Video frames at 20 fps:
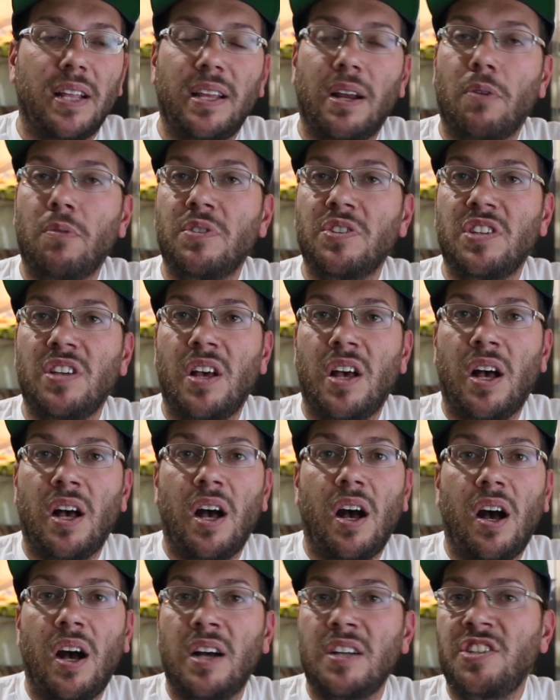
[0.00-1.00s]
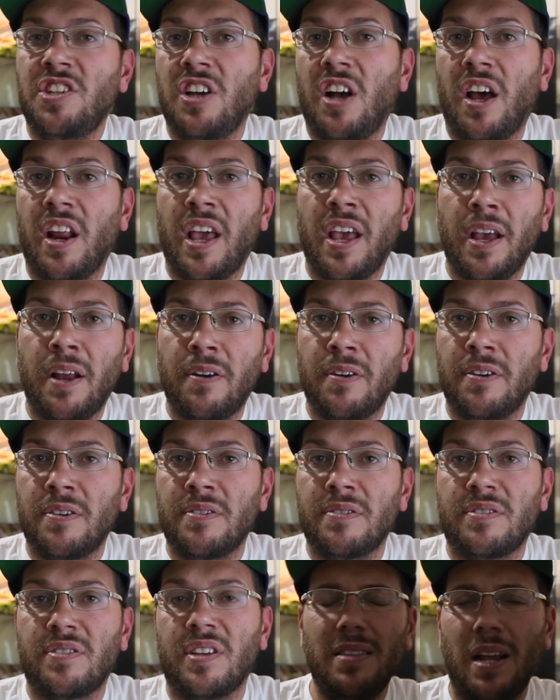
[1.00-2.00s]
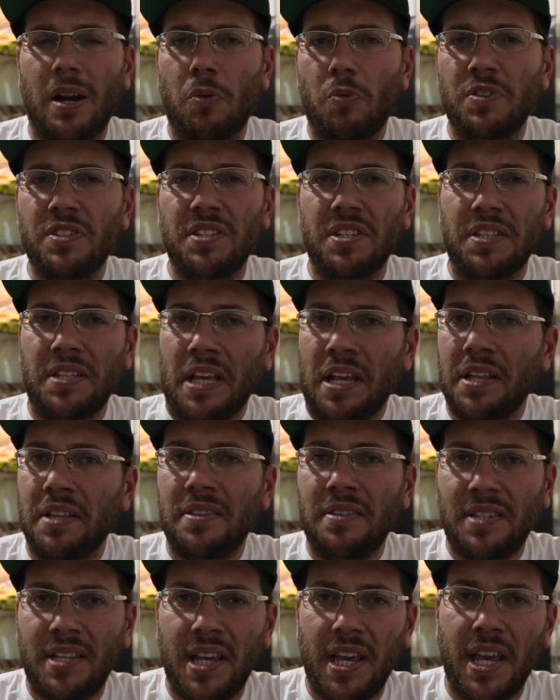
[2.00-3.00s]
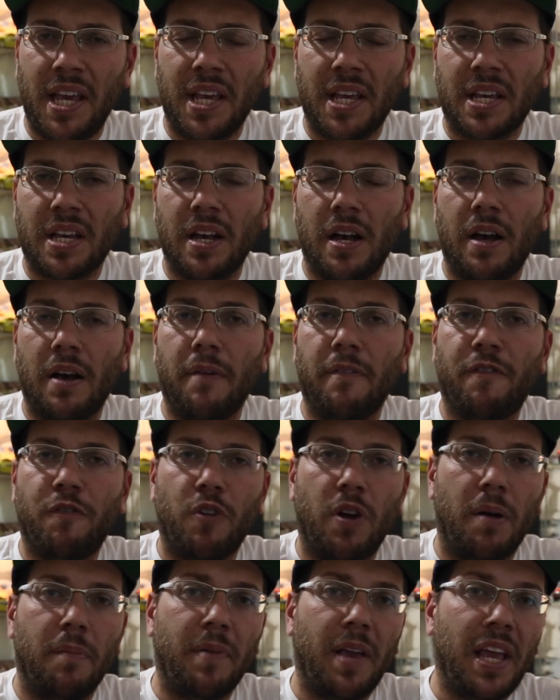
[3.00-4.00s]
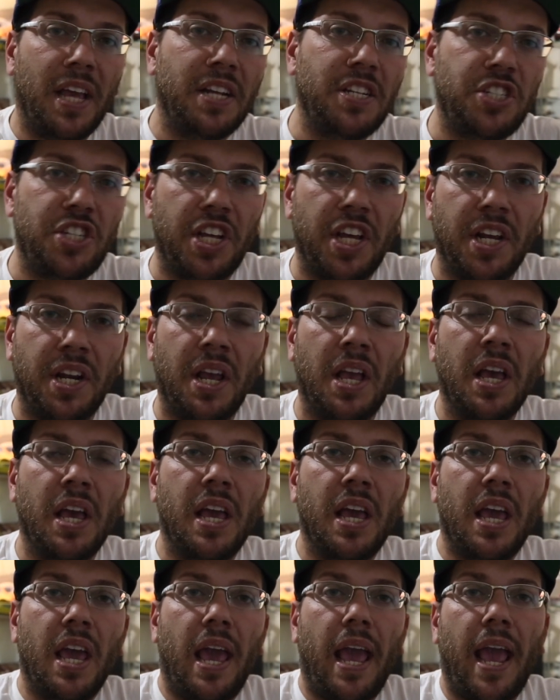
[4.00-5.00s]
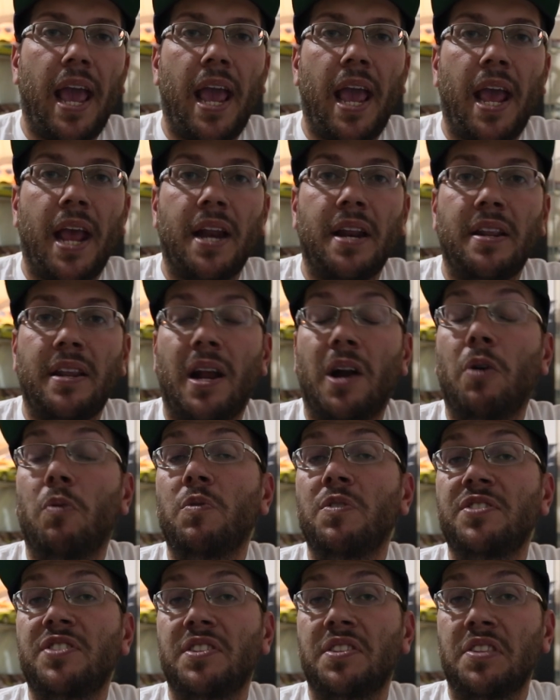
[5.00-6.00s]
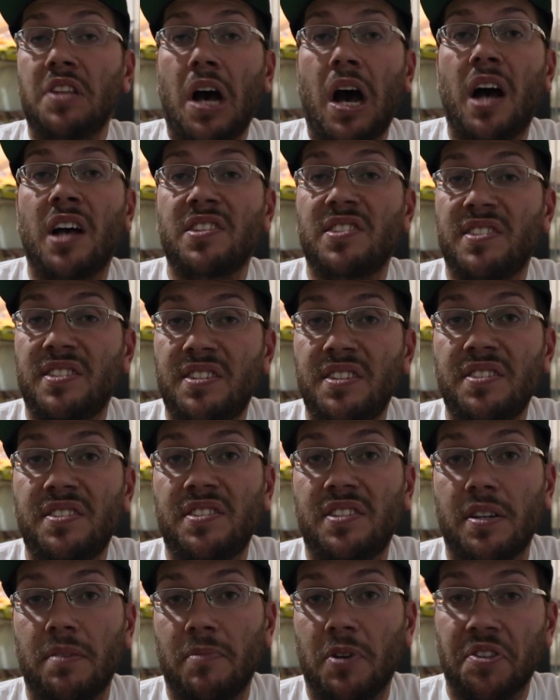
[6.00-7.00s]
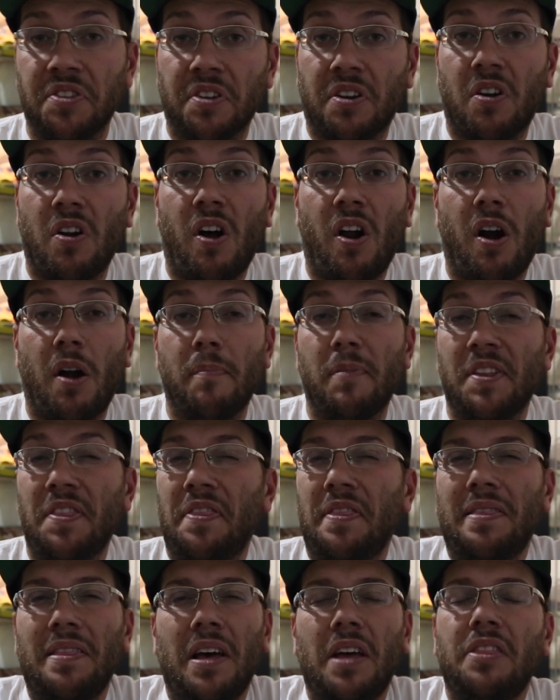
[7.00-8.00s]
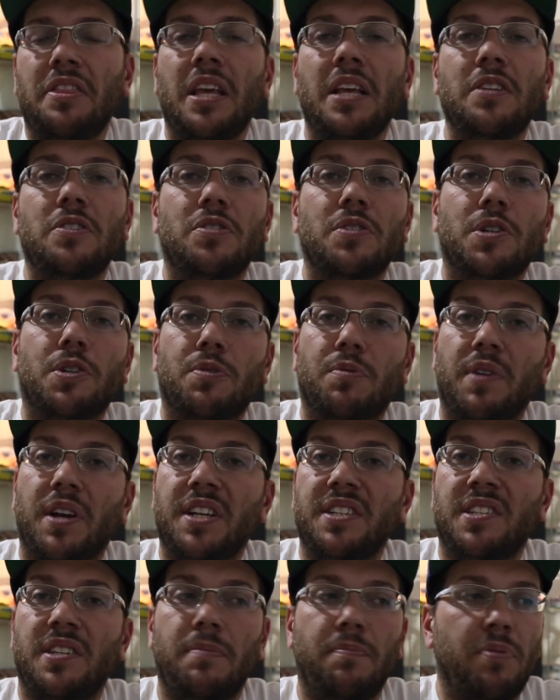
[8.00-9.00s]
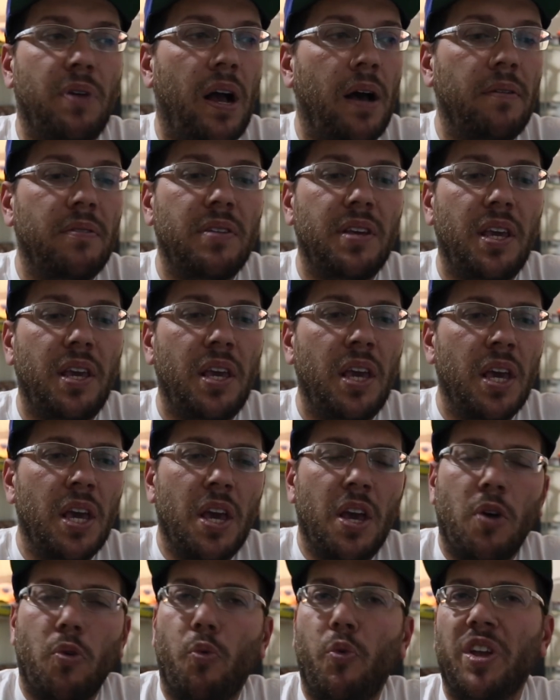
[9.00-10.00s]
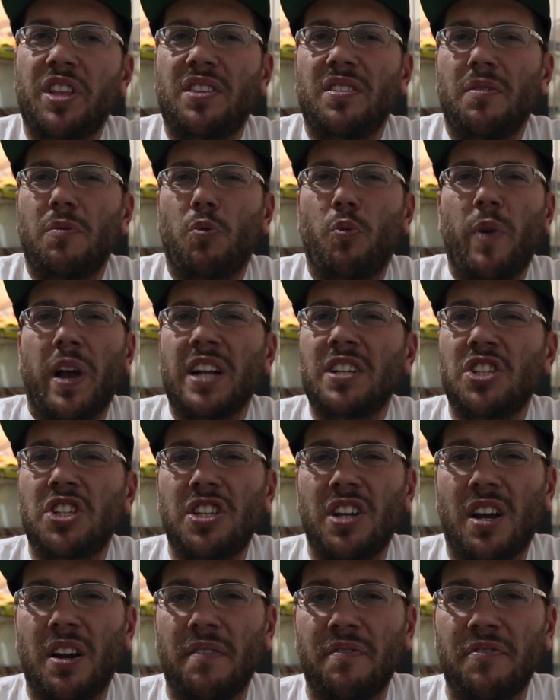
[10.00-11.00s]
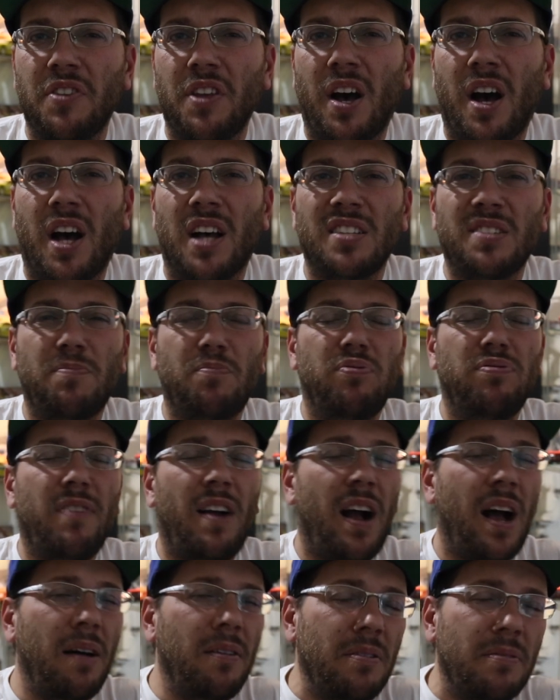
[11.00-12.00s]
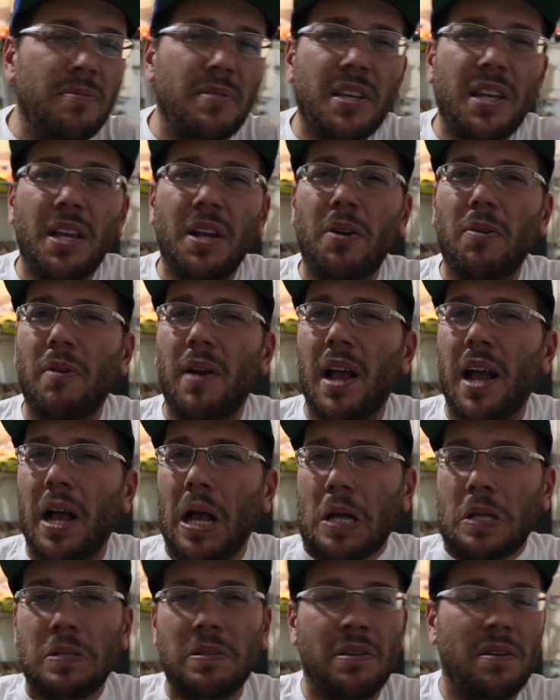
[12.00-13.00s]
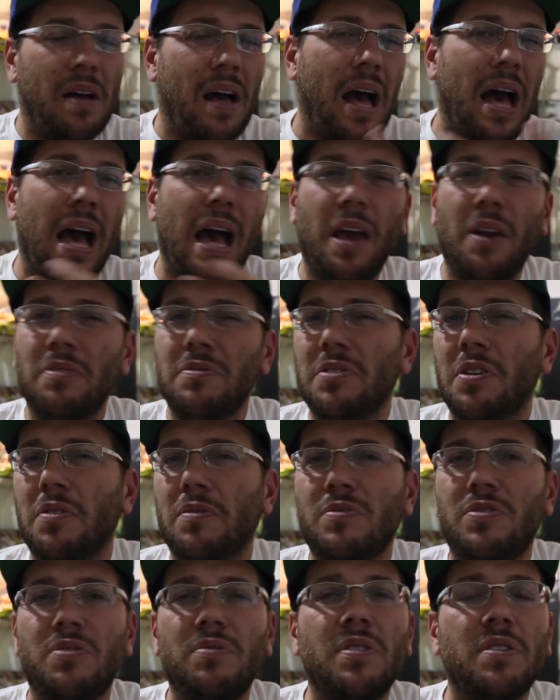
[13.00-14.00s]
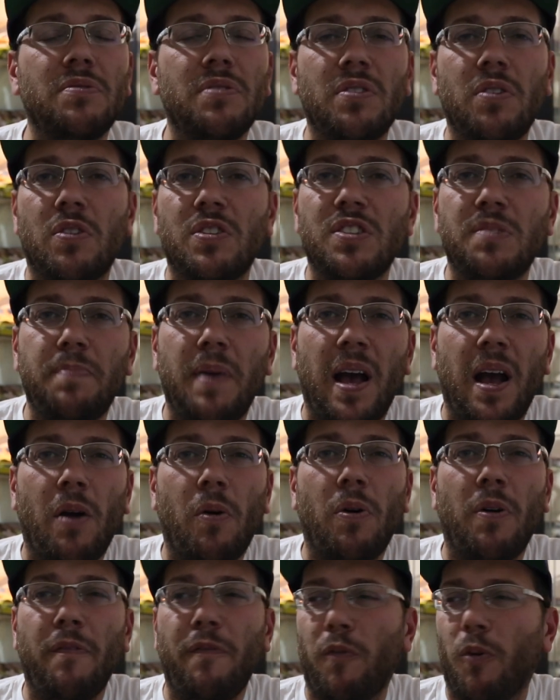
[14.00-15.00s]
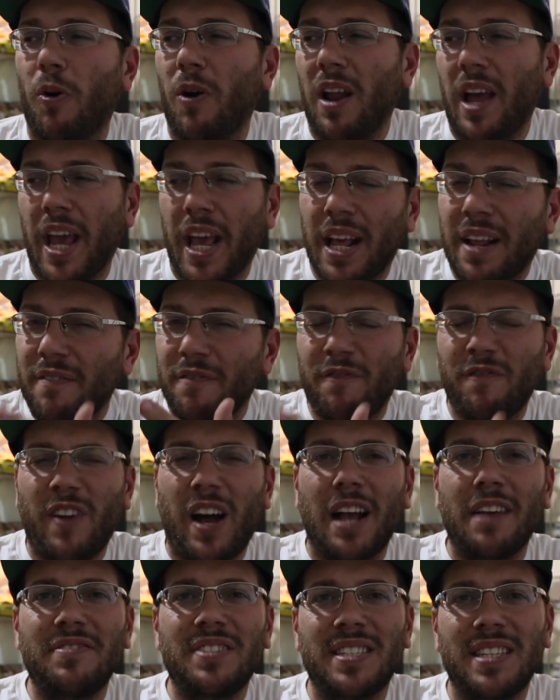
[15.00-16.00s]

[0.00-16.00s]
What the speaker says: There was a hotshot headers. There was an intake from engine. And there was a NOS system on the car, but nothing too crazy. Probably with a wet shot of NOS, probably around, I don't know, 200 horsepower for like 5